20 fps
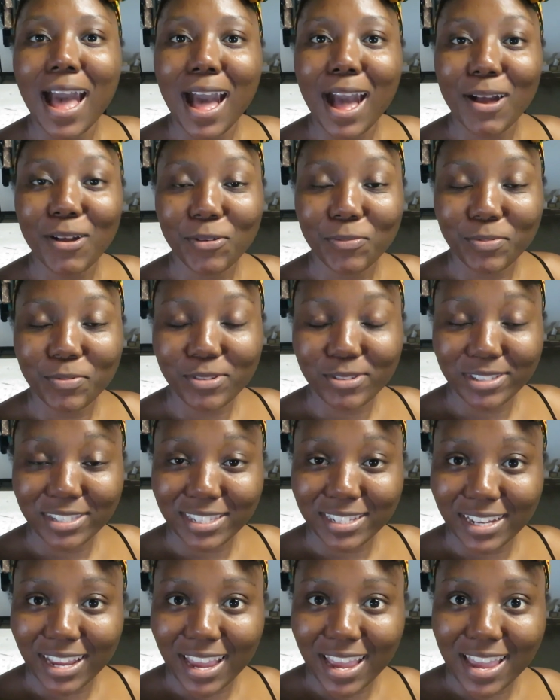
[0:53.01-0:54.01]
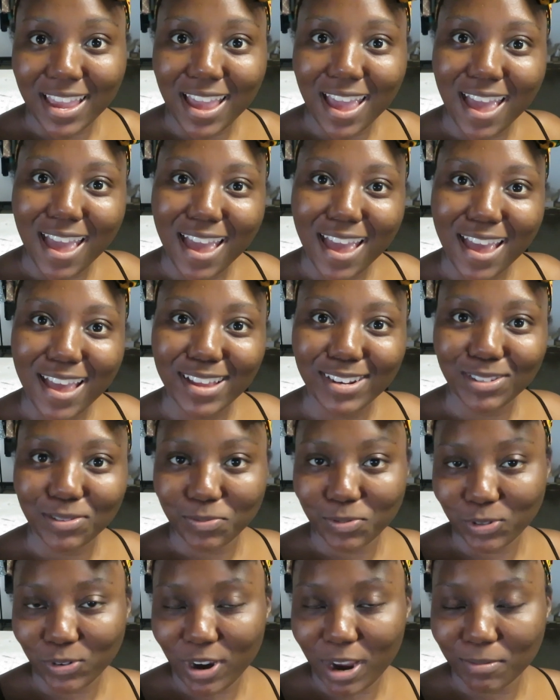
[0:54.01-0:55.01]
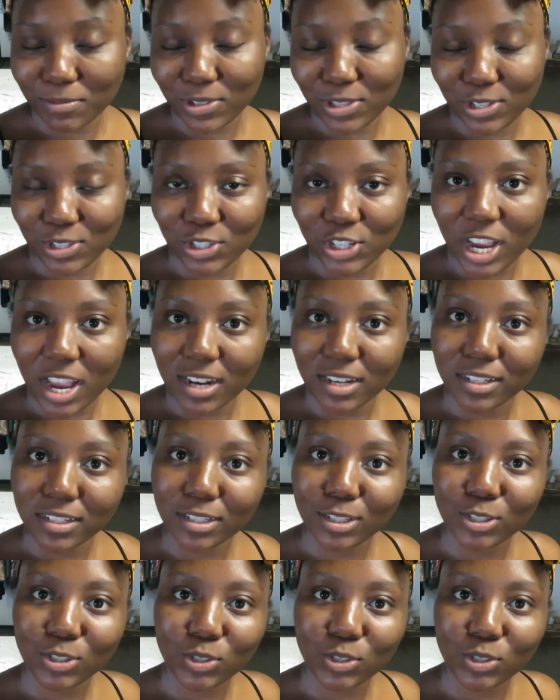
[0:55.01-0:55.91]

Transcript: I hope you'll stay and subscribe to this channel.